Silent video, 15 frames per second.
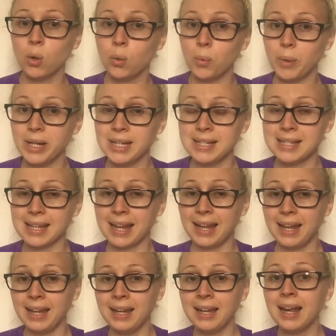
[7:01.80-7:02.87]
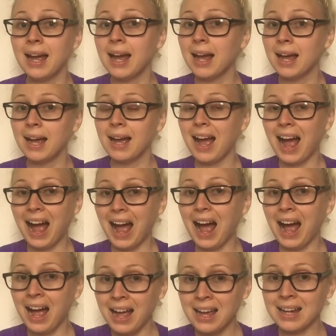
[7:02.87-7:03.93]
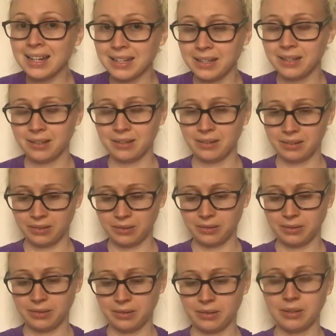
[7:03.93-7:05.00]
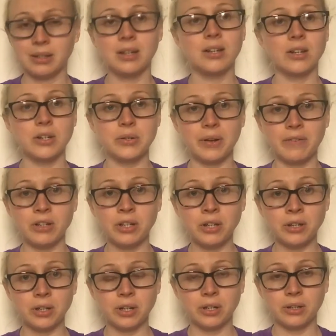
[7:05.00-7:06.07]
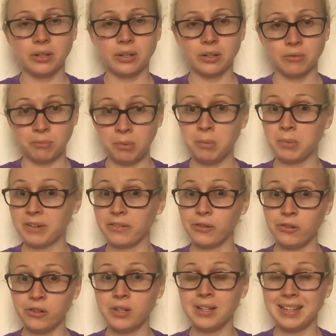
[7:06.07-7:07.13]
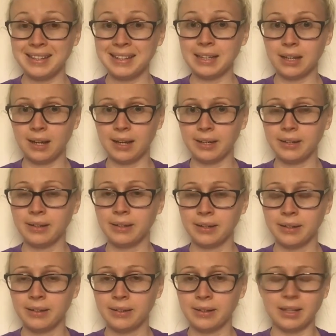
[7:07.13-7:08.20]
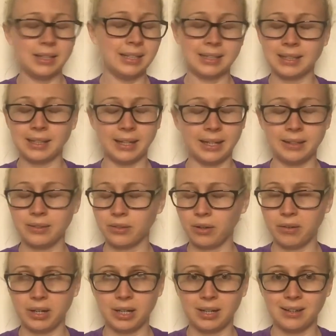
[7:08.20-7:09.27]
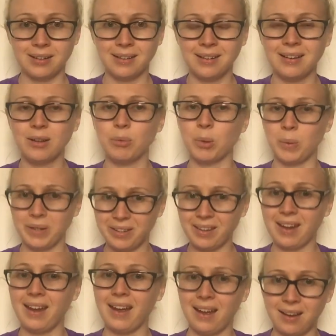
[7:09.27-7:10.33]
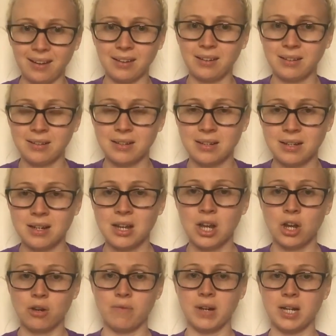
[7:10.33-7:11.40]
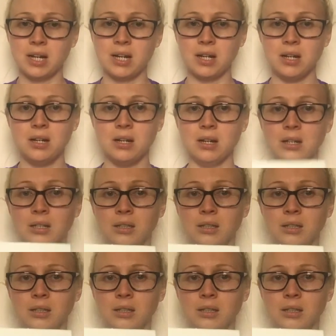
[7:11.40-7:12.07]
We say I. Should we have a look? Remember, it's just a little I. A little I, sorry. But we say I. Ready?